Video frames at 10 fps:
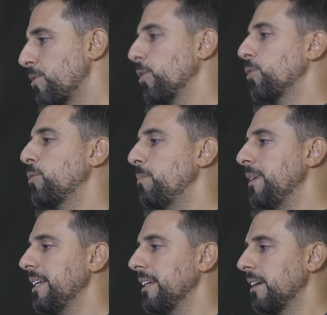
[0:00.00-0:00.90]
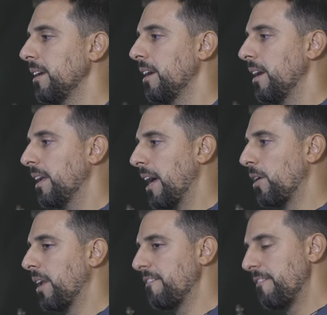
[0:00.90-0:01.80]
are known to be
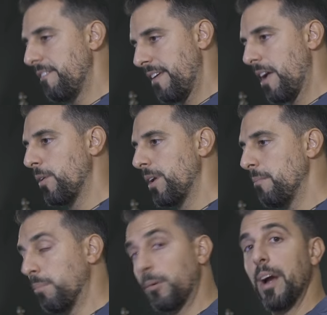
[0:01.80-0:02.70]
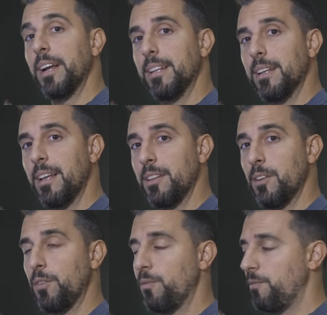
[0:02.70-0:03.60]
kind of like very bright,
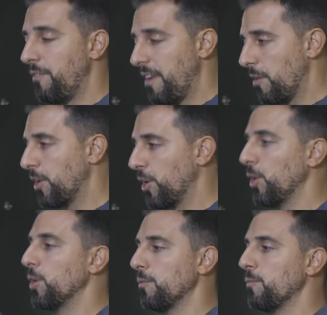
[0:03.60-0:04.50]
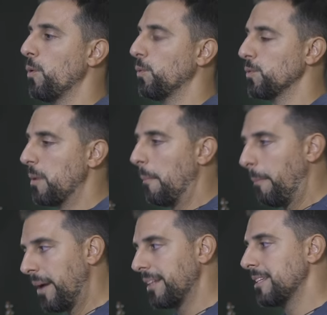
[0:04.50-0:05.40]
and they're very good on vocals,
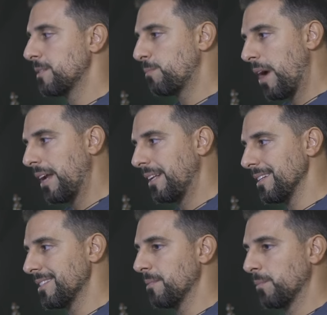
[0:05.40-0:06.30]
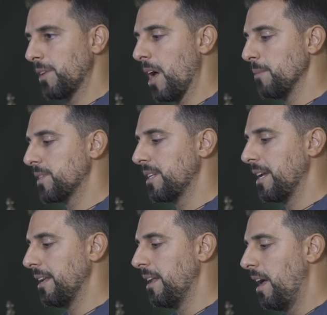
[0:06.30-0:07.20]
but this brightness sometimes
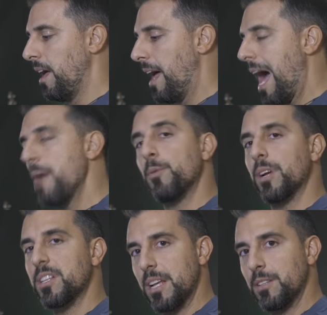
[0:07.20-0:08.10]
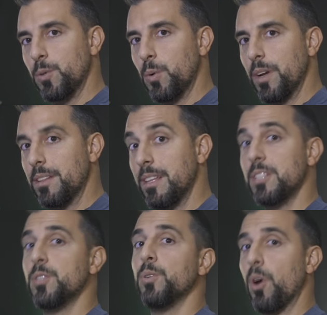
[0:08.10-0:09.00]
can hyper accentuate
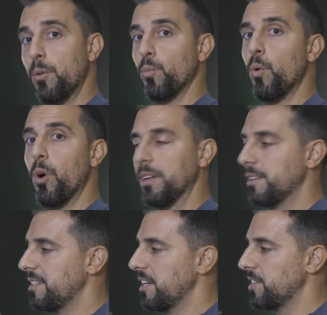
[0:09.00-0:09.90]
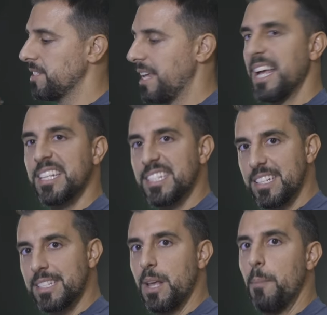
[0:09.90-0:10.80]
things you don't want, such as
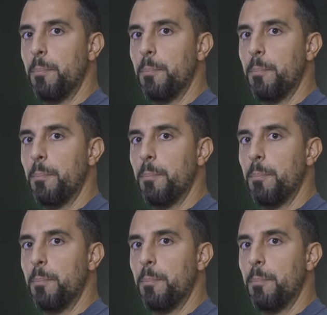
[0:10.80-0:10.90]
S's,